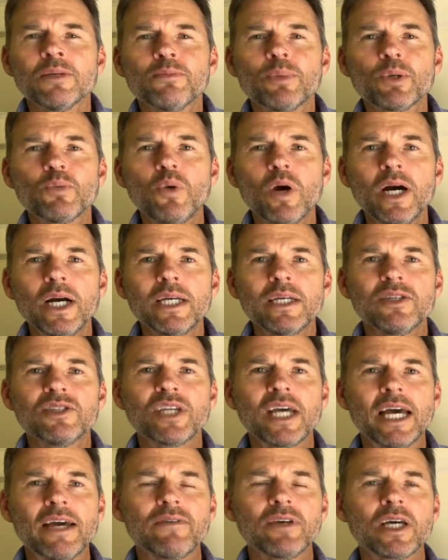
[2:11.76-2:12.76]
But why is
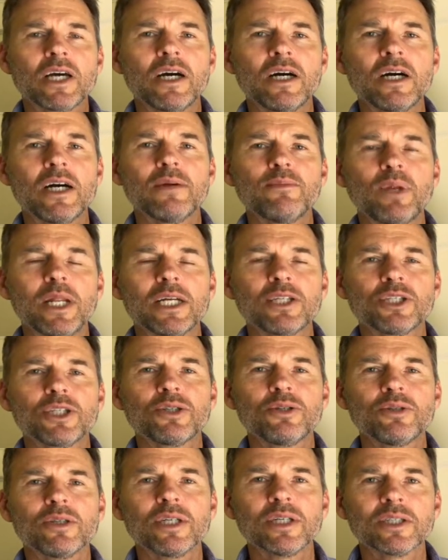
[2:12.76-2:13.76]
having a high blood
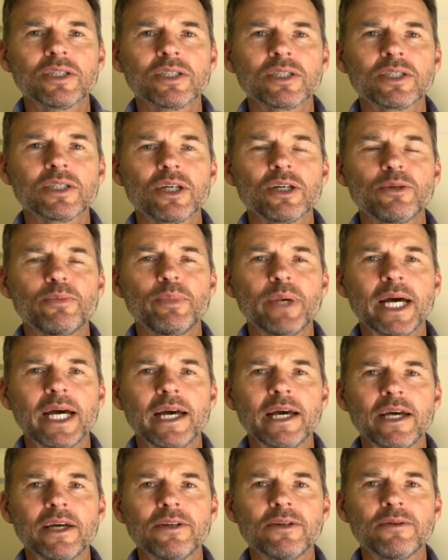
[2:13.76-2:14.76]
sugar so
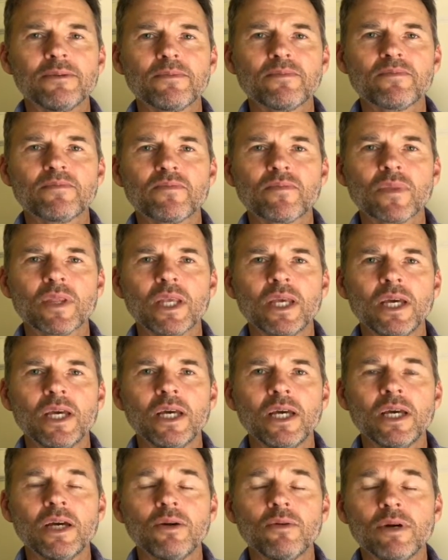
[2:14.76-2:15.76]
bad?
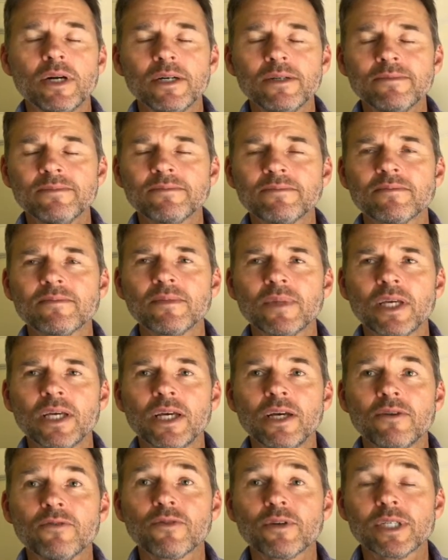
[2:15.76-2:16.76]
Well,
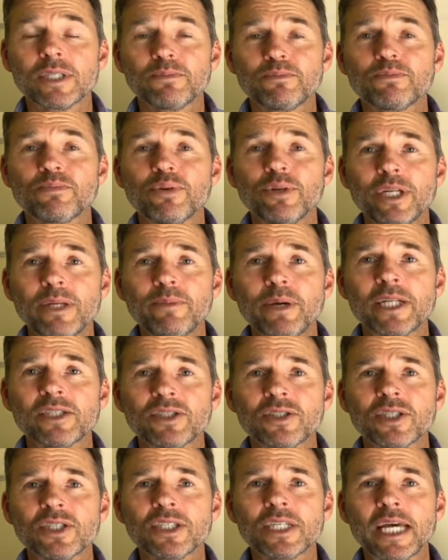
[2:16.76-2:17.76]
for pretty
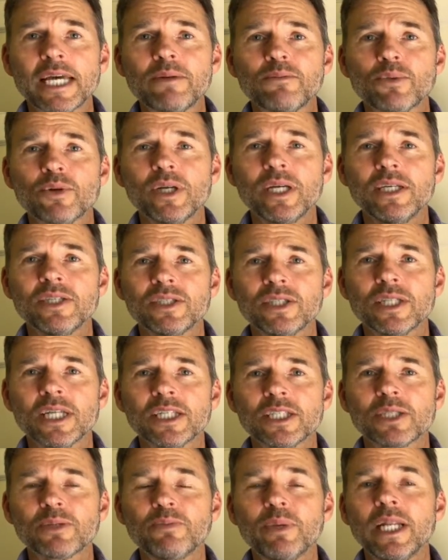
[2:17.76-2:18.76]
much the same reason
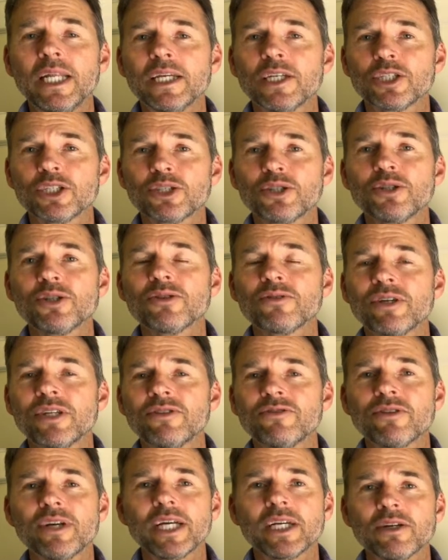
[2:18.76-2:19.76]
that spilling a sugary
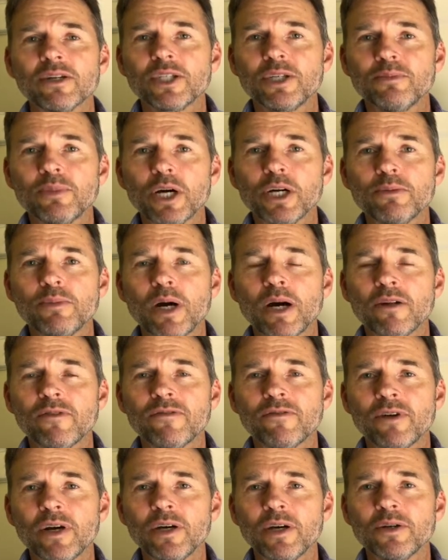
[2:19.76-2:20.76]
drink on your mobile
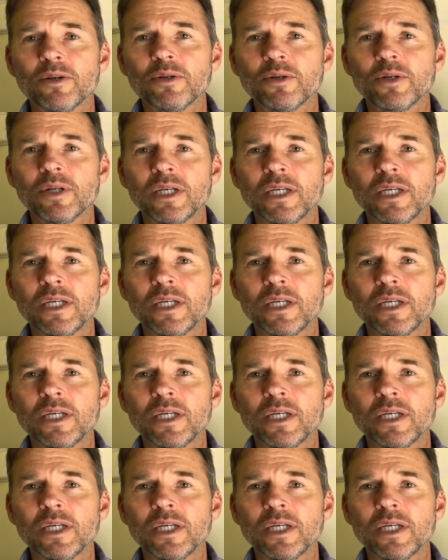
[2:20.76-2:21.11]
phone